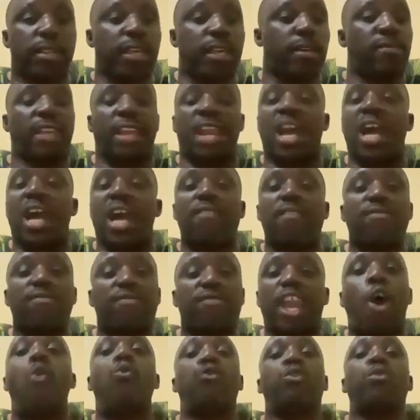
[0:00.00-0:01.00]
They have
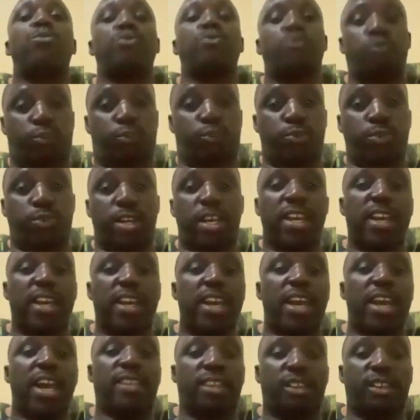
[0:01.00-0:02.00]
their own Ubuntu,
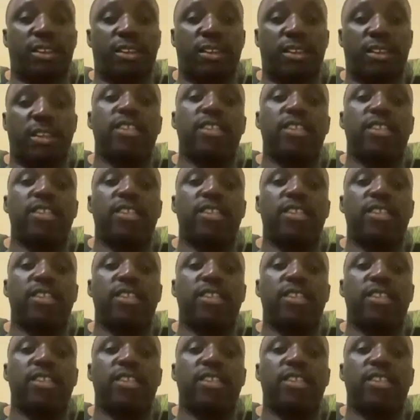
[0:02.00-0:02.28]
and